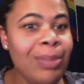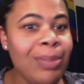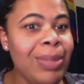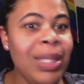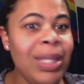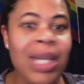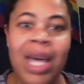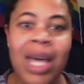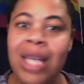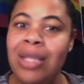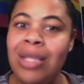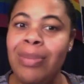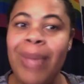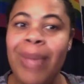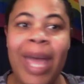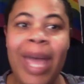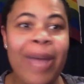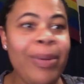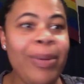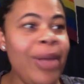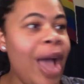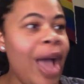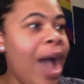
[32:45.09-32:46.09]
Because,
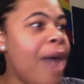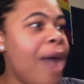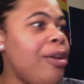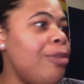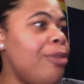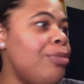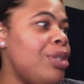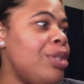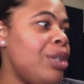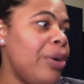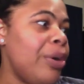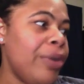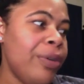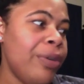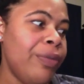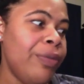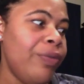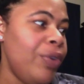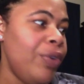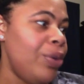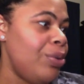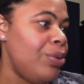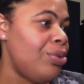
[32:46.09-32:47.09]
baby, I am so
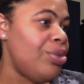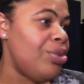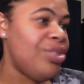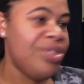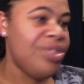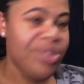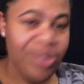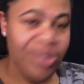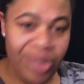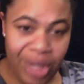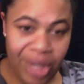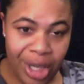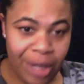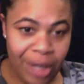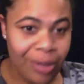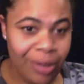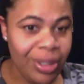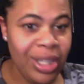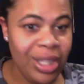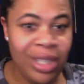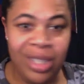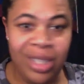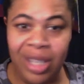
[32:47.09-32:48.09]
confused still.
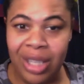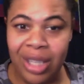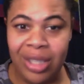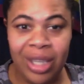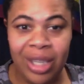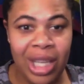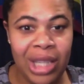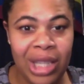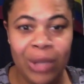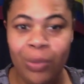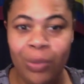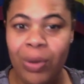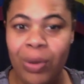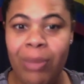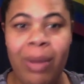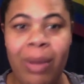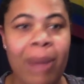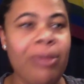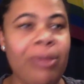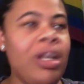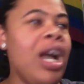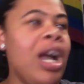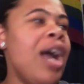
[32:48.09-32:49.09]
This does nothing with
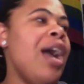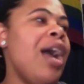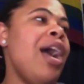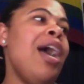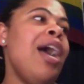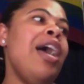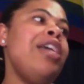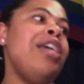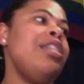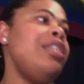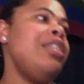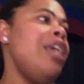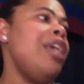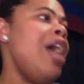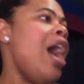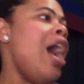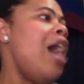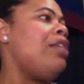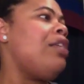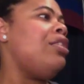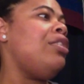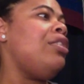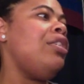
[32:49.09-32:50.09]
my man. I said,
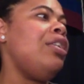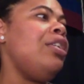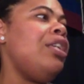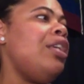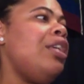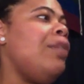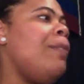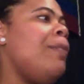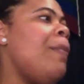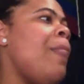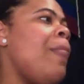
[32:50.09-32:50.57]
I shouldn't.